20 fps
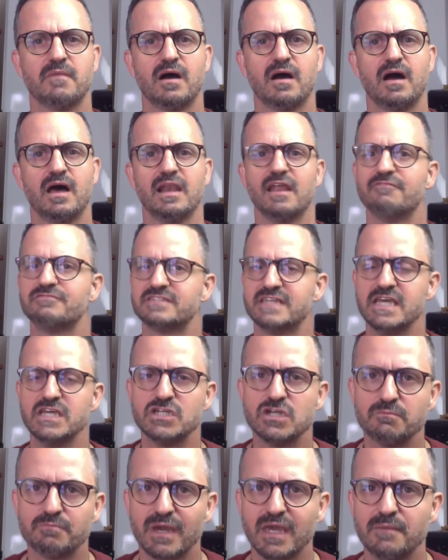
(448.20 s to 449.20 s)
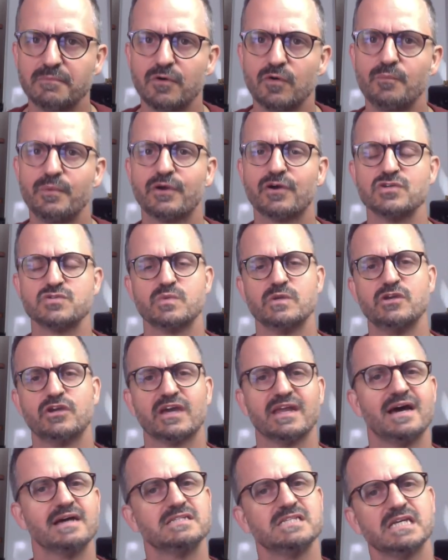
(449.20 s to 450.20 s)
I love teaching people because when you
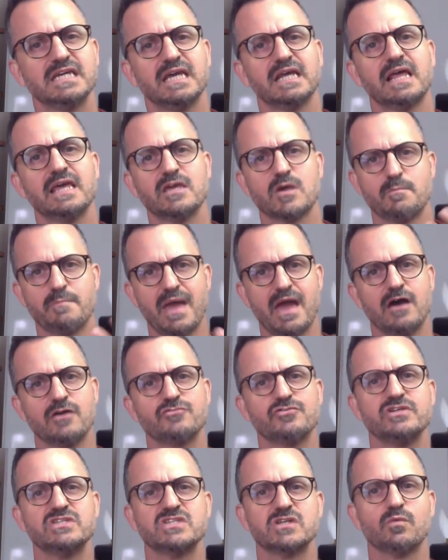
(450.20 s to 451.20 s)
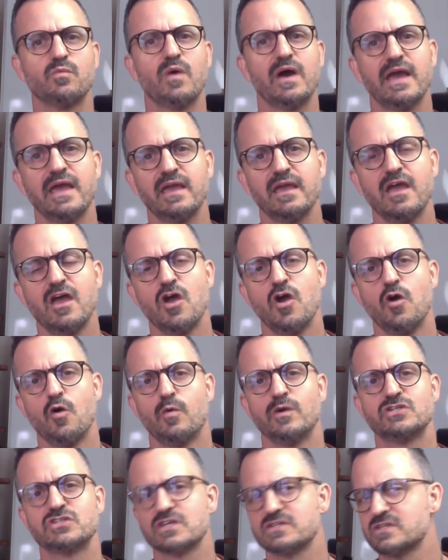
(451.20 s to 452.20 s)
can articulate your boundaries in a way
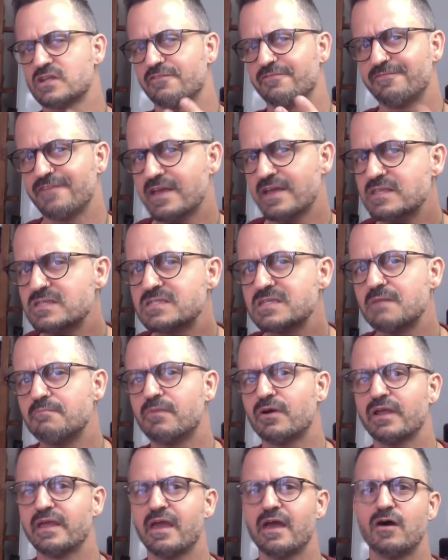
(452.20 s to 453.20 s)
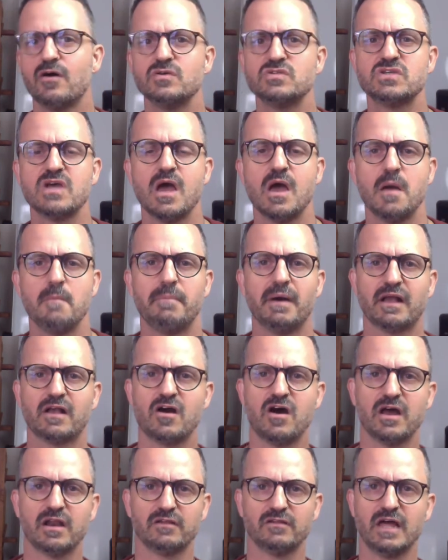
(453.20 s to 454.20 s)
which doesn't offend somebody else, but
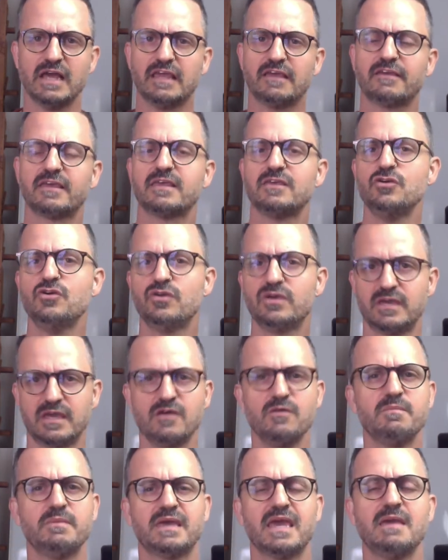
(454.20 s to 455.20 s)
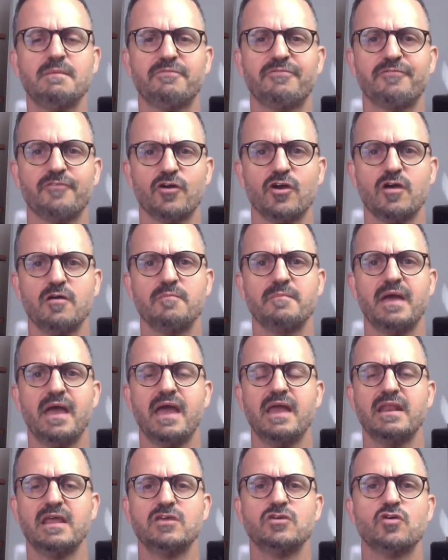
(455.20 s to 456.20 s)
kind of like you keep firm
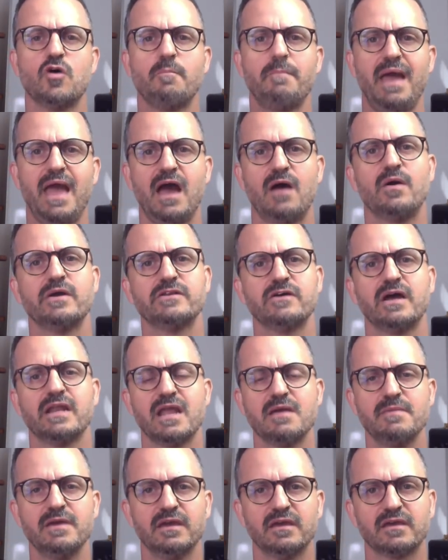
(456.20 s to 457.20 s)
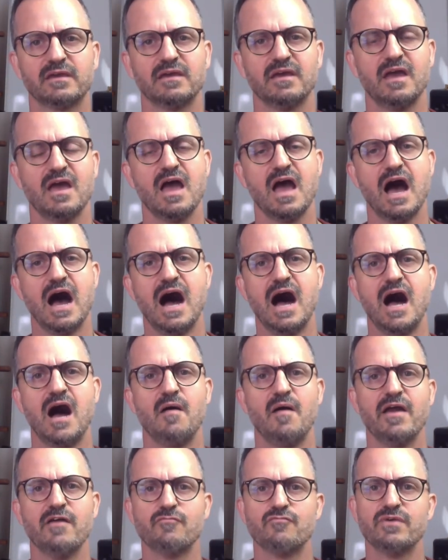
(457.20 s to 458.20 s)
and in your power dynamic,
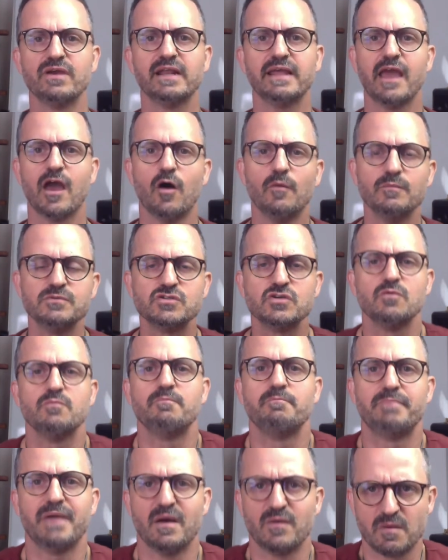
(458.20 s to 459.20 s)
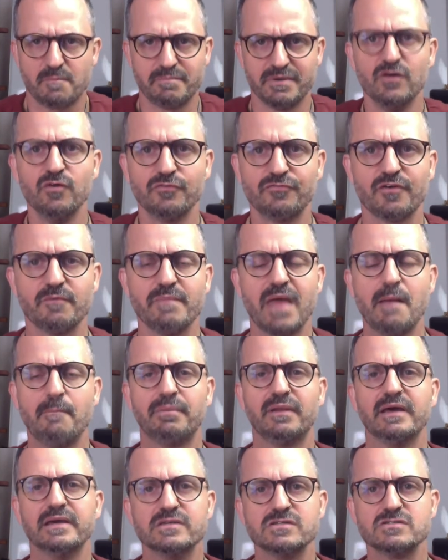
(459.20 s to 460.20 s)
it really helps you be able to build from that
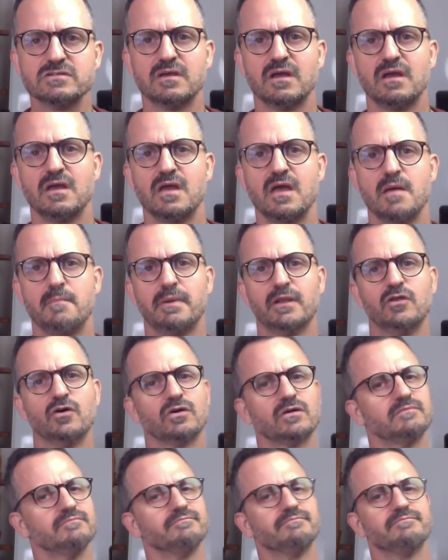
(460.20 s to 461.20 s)
place. But look,